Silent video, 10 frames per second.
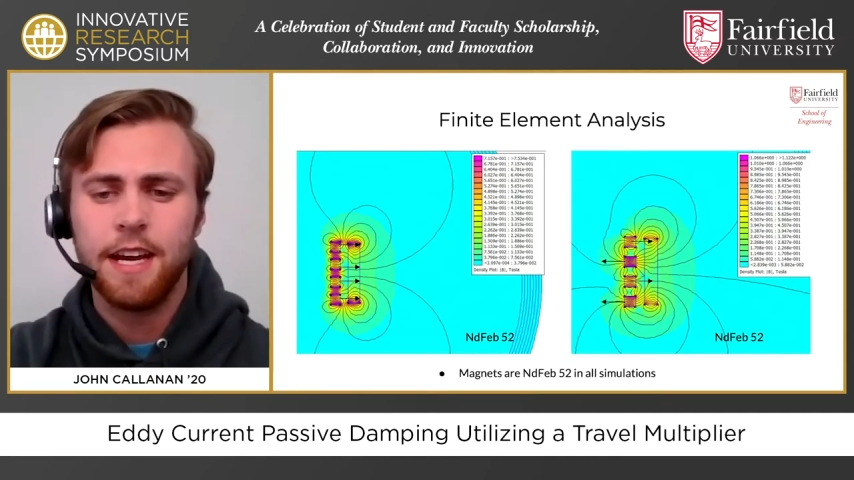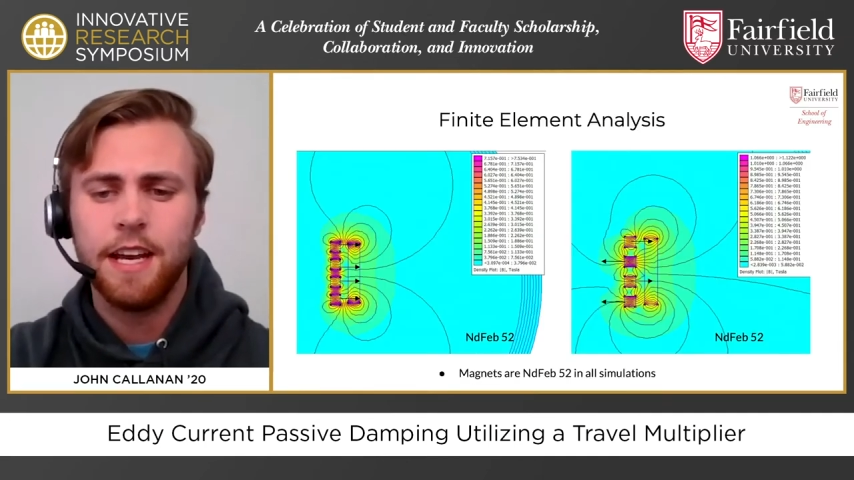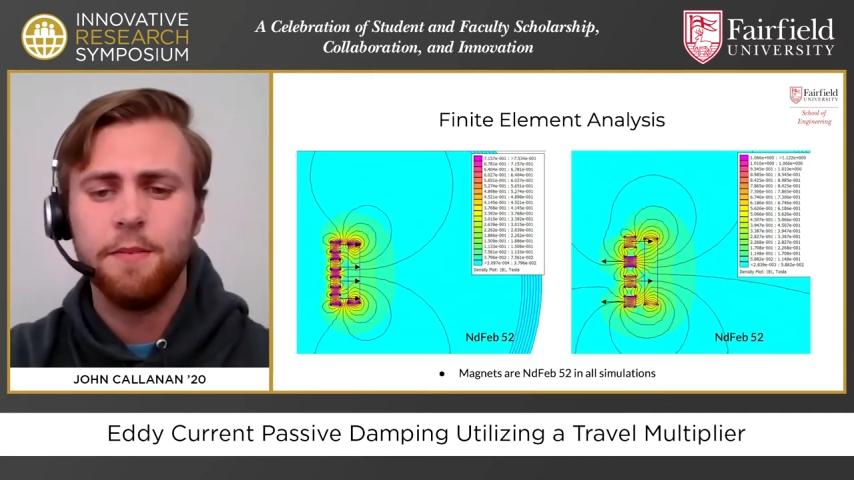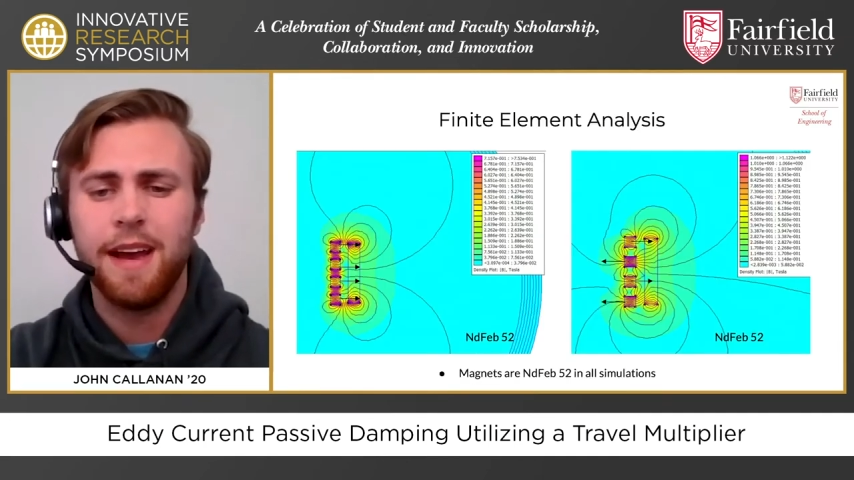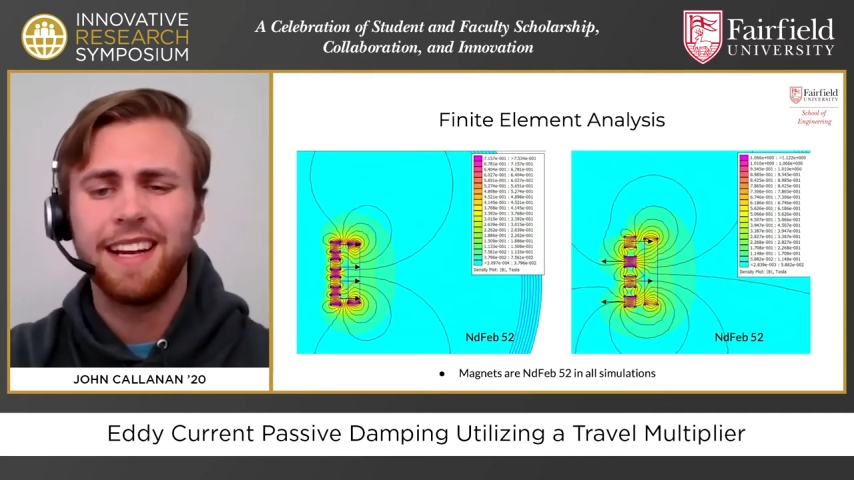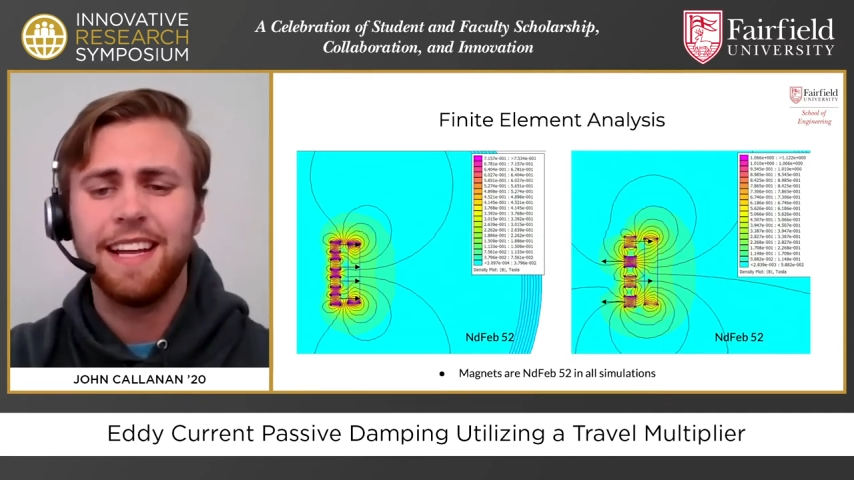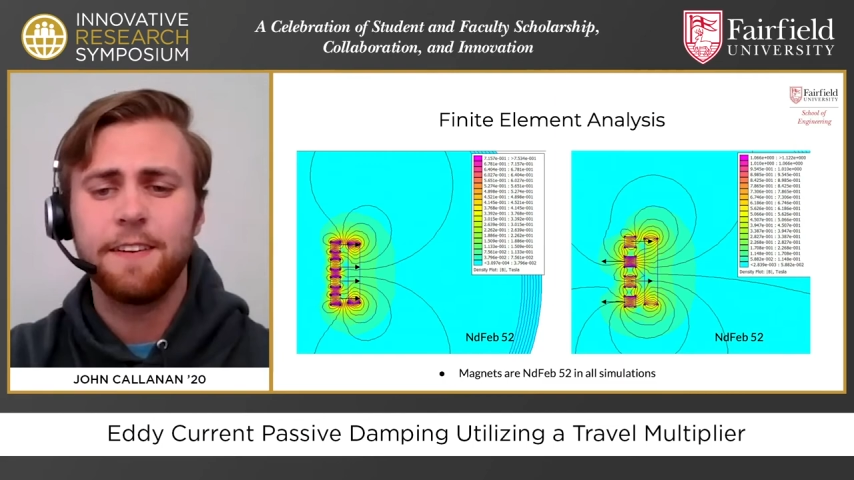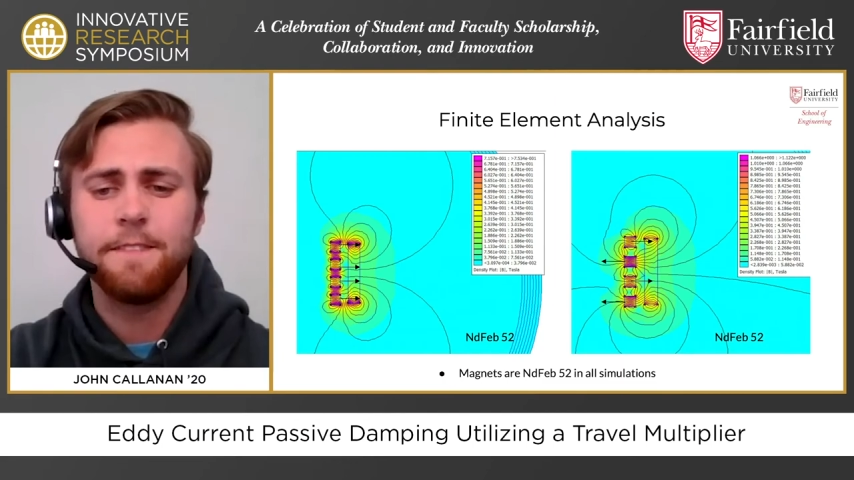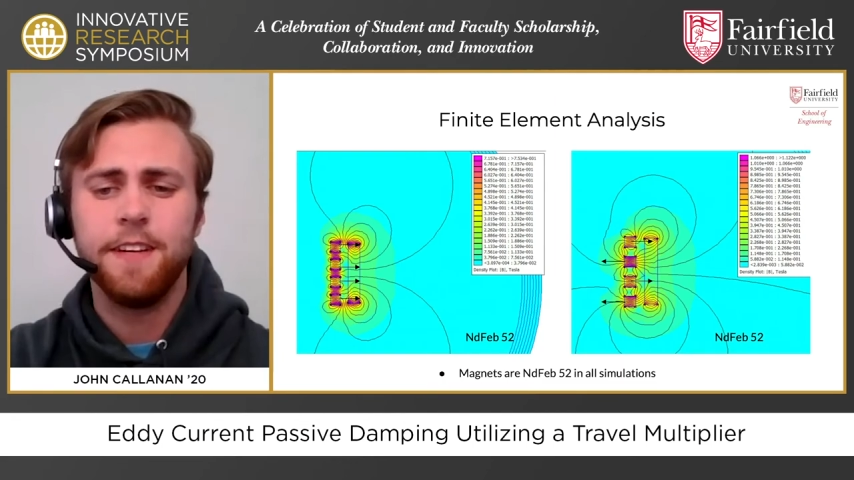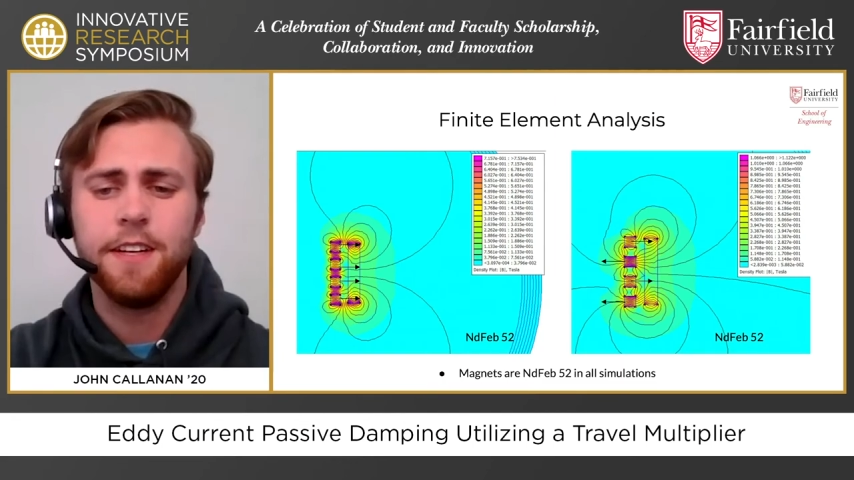and the
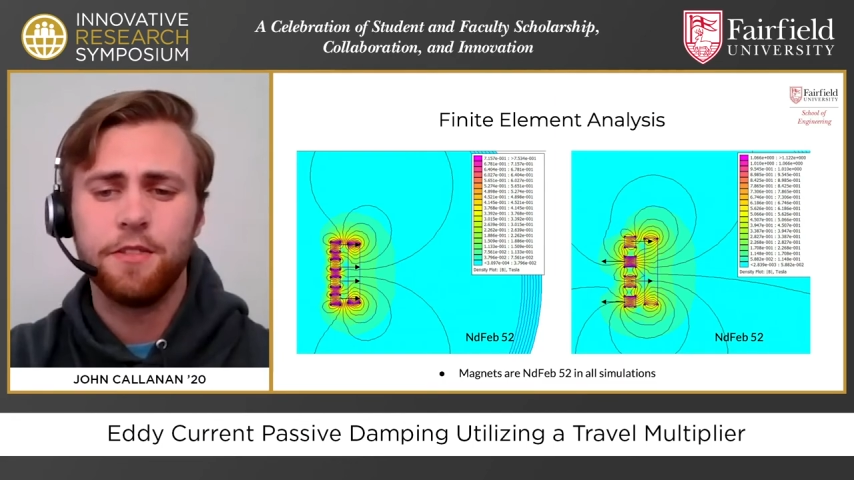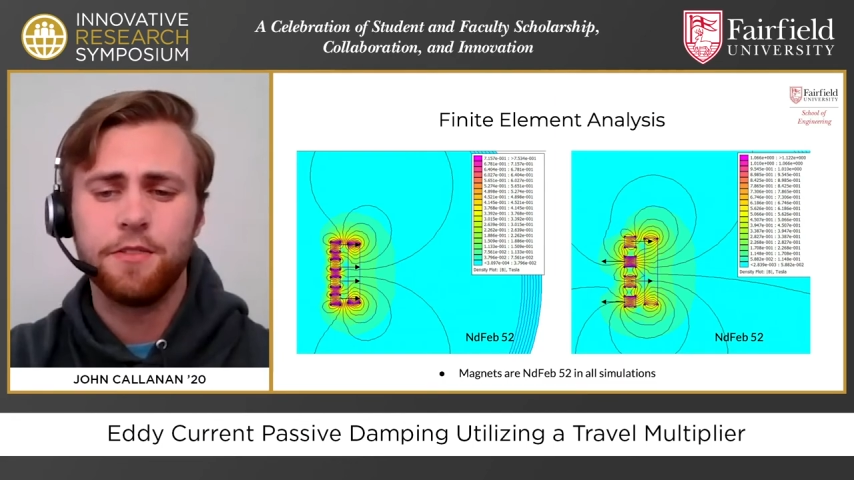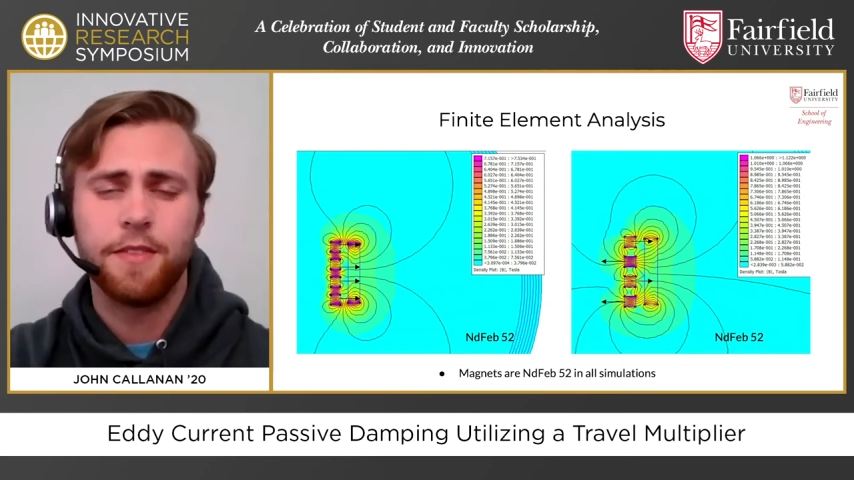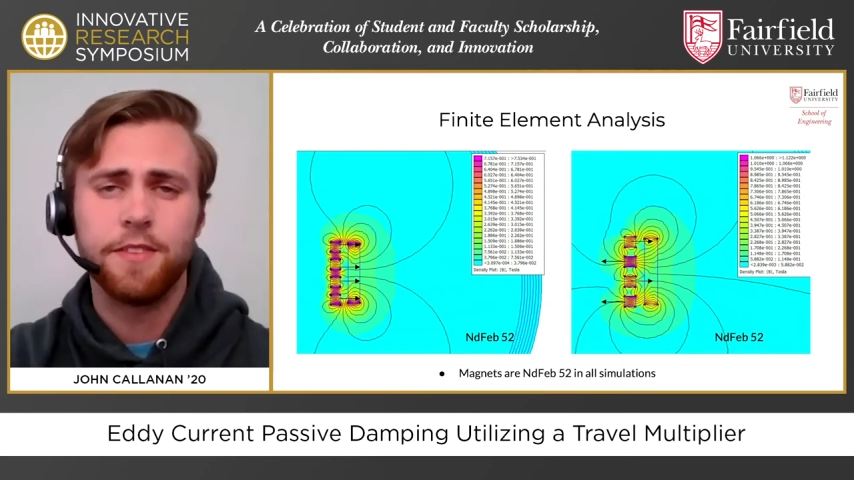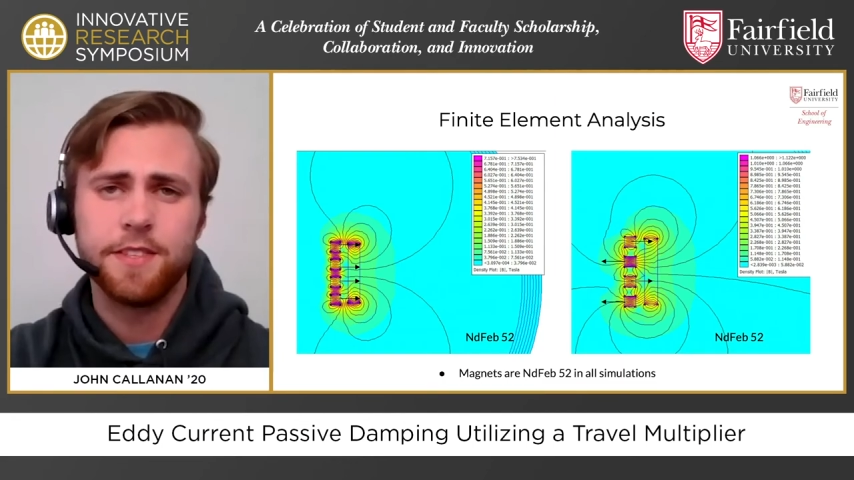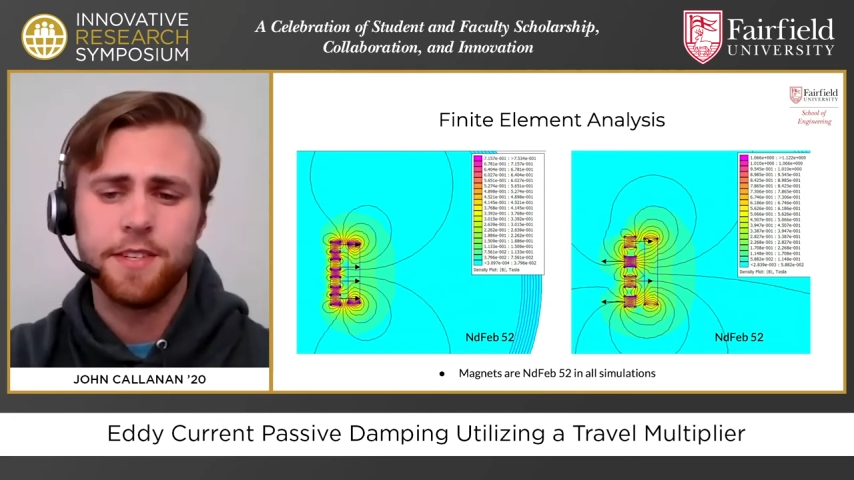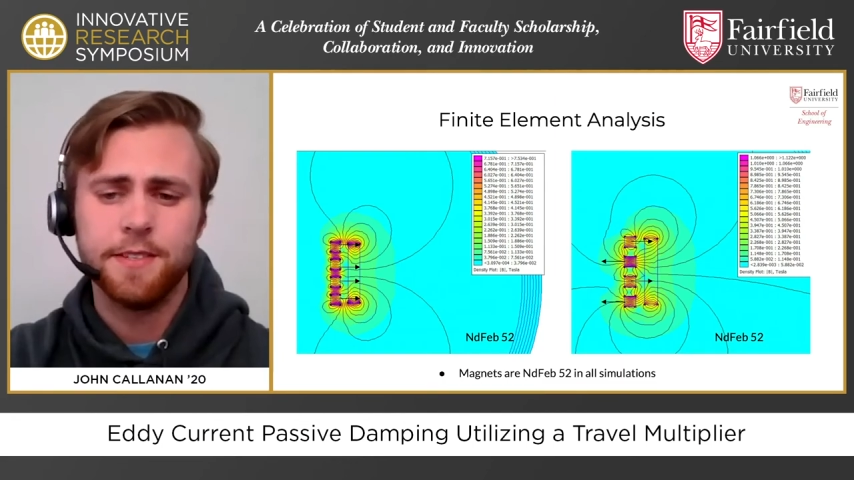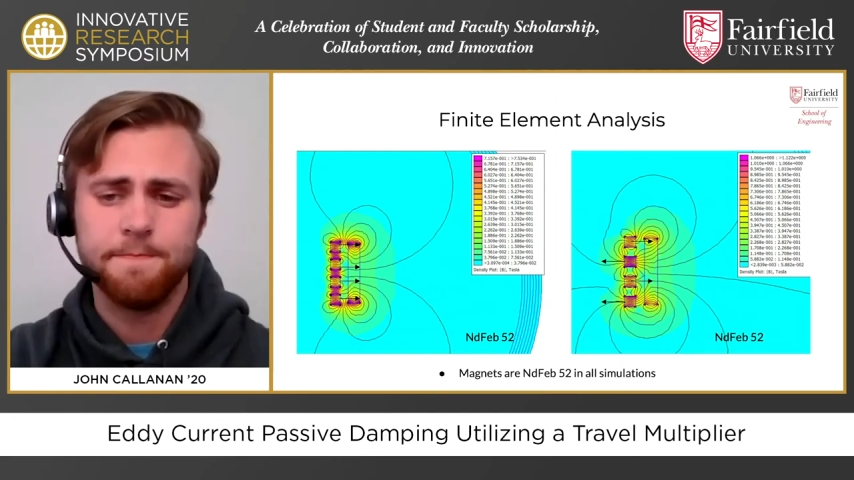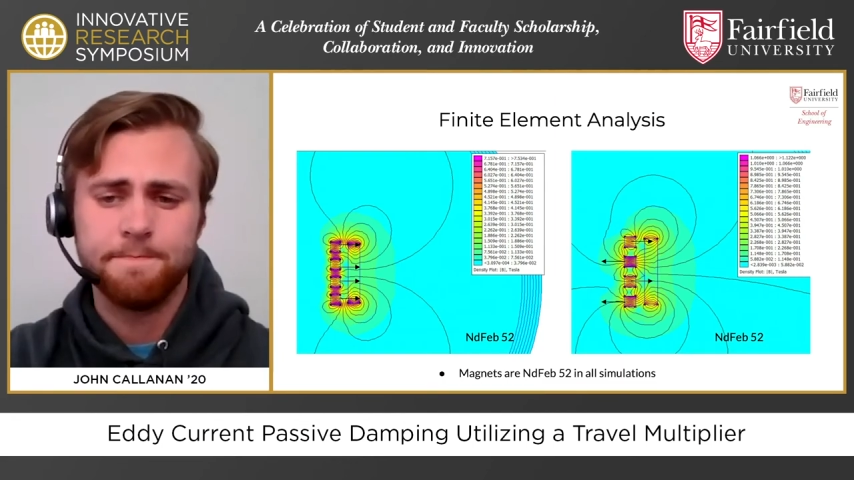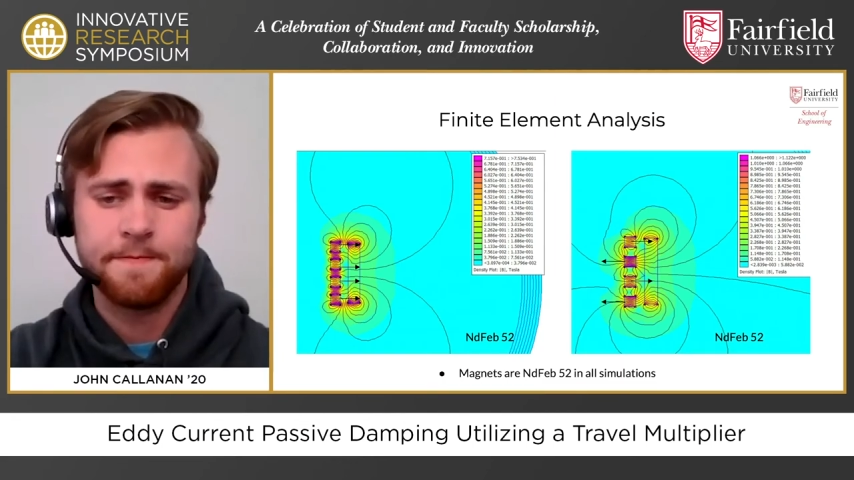magnetic field throughout the system.